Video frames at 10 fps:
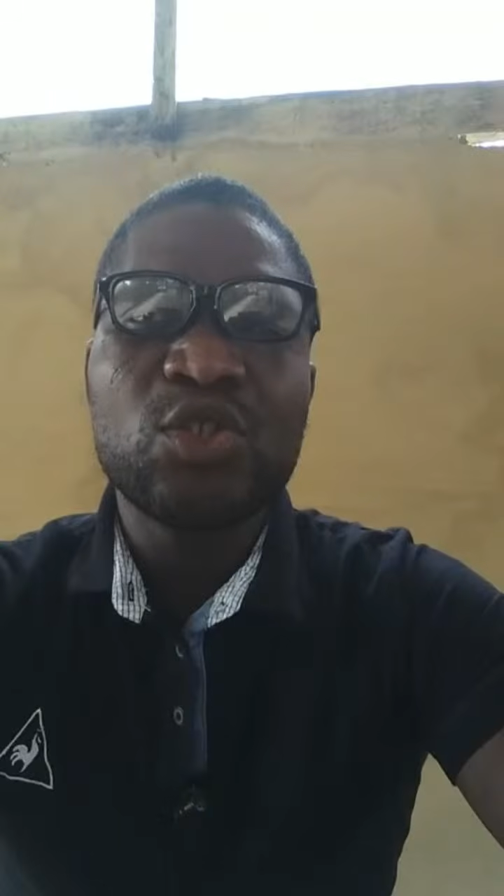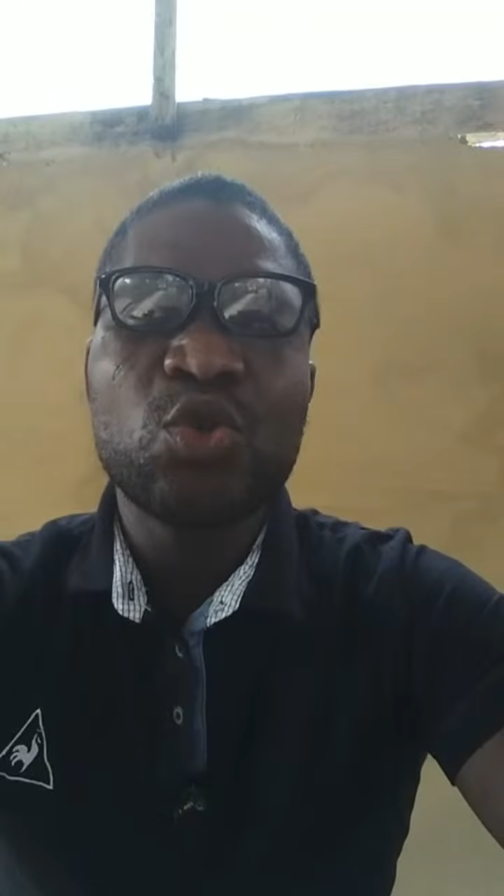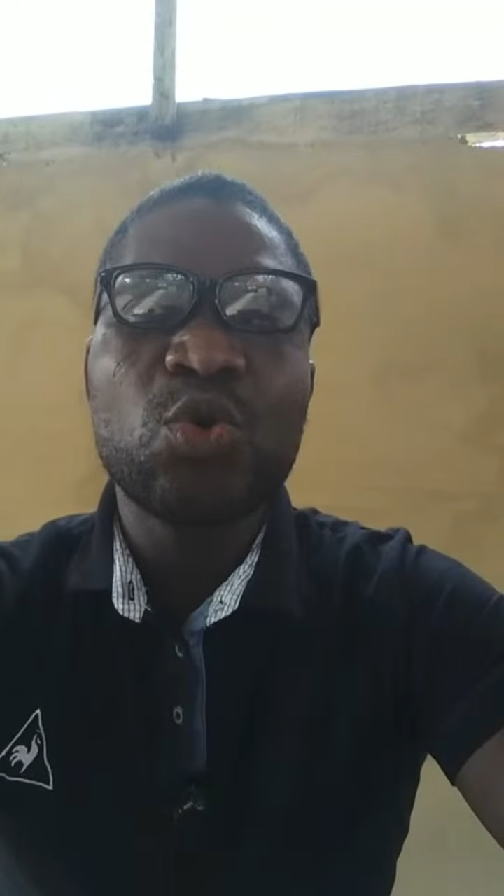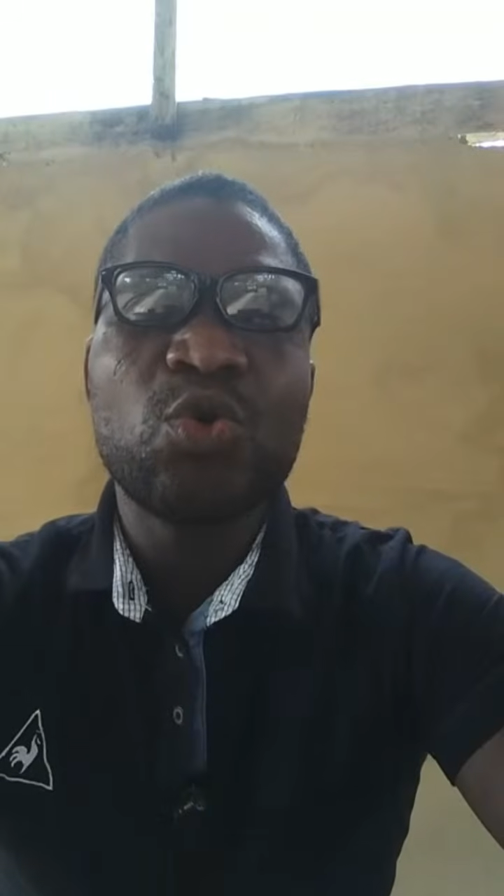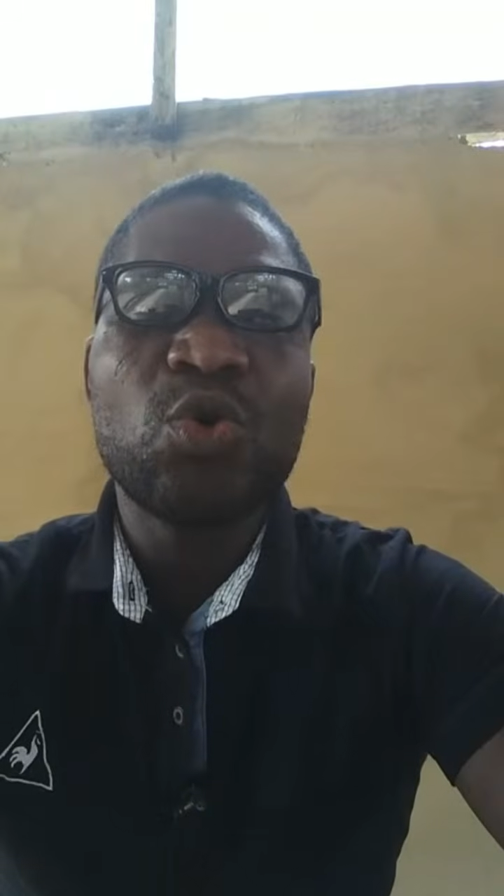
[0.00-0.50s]

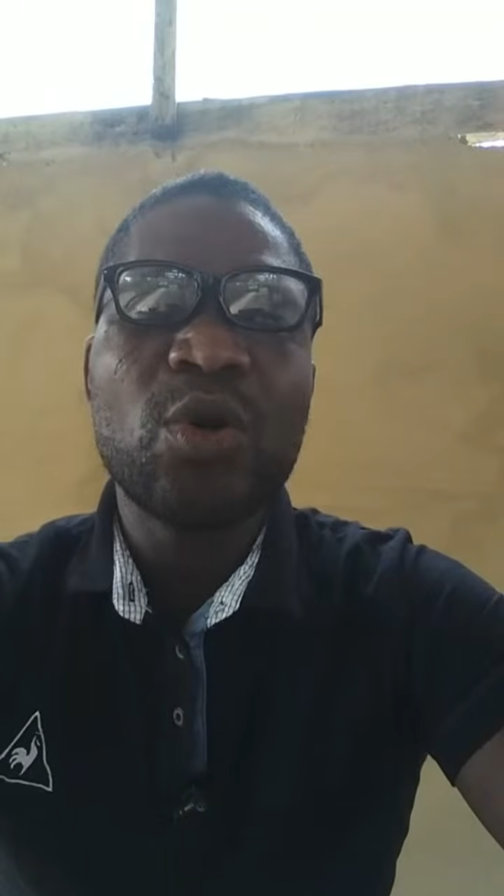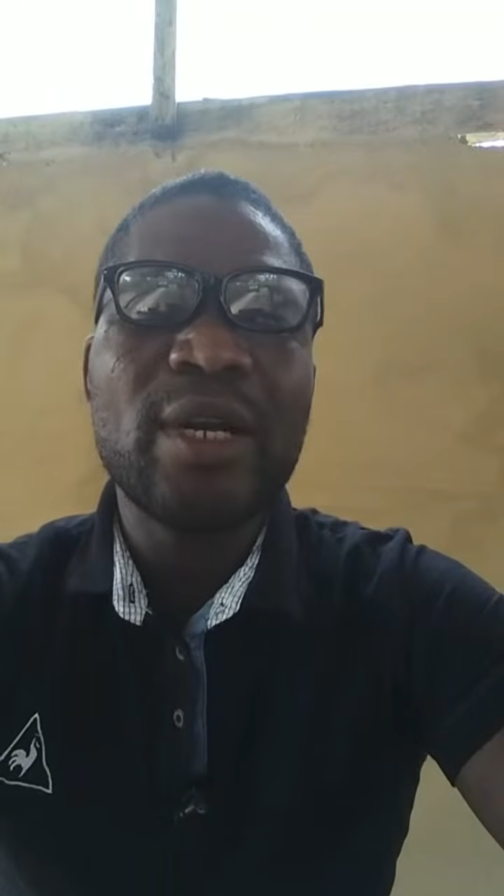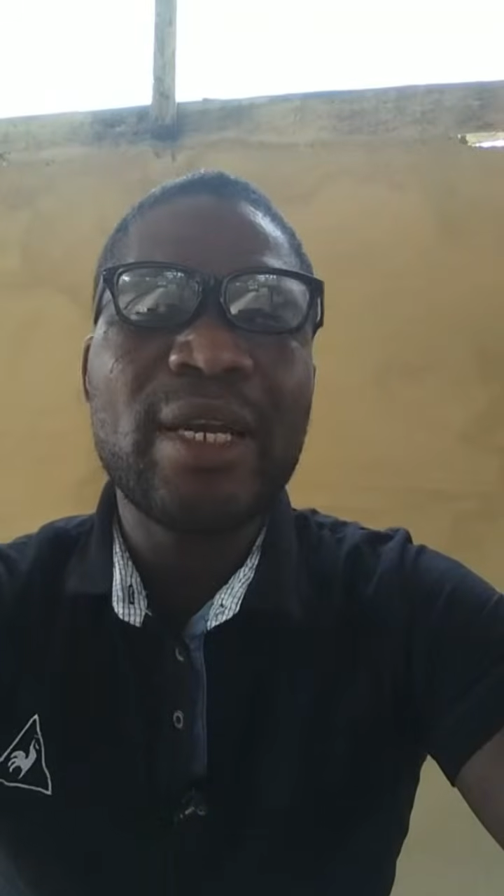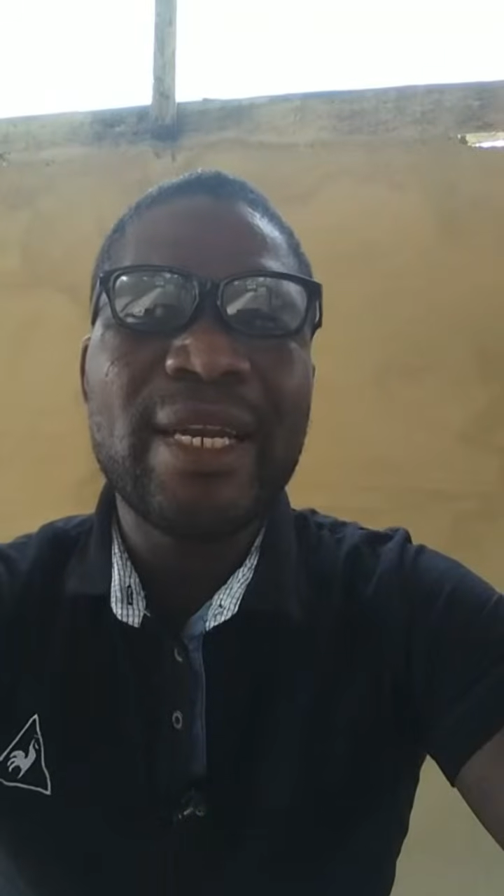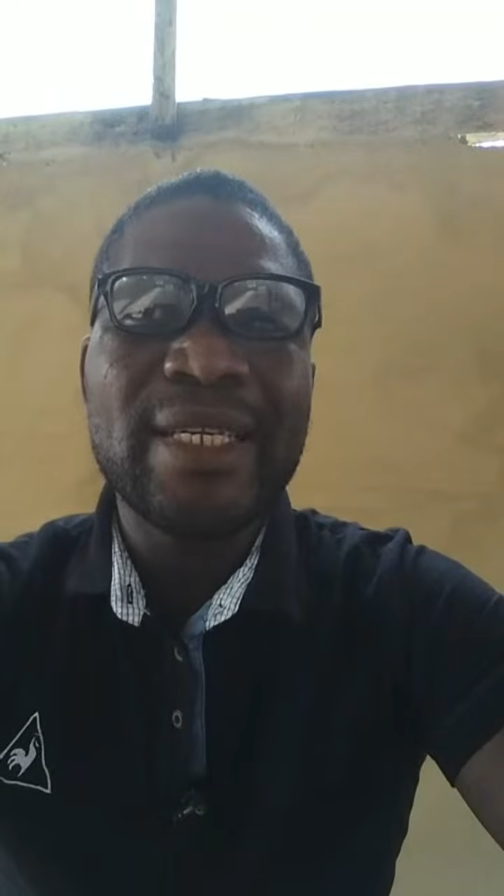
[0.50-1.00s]
So
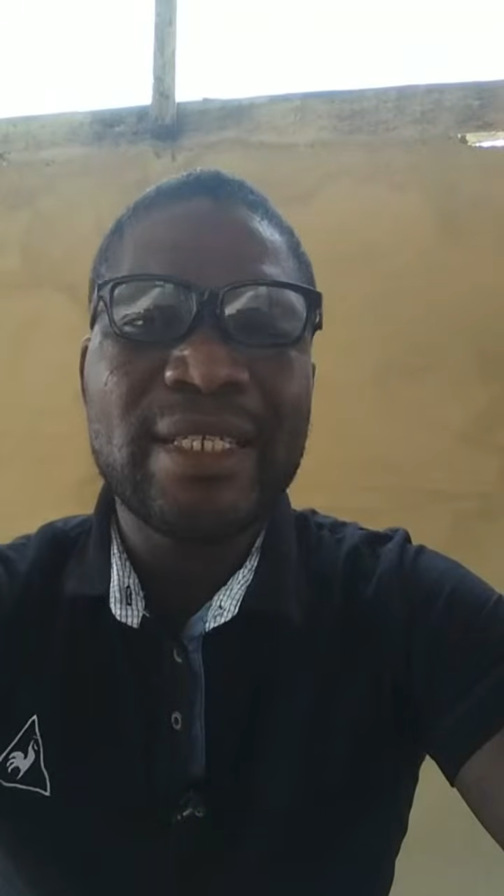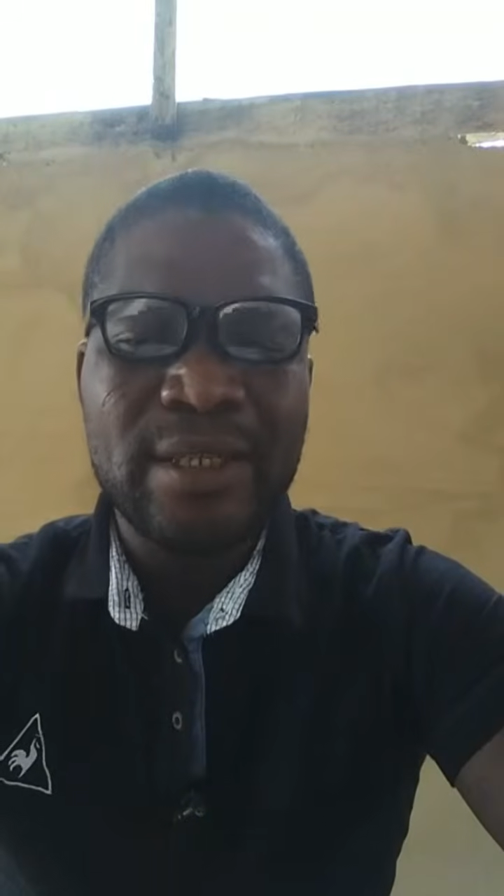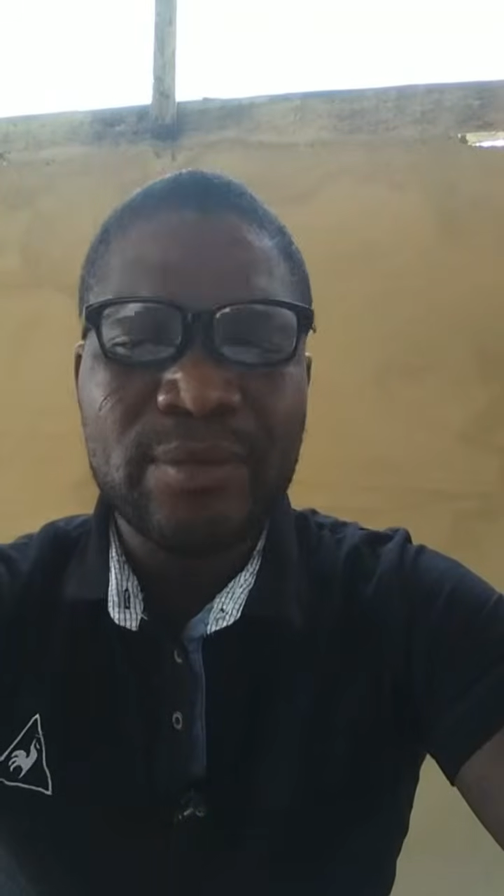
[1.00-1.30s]
don't let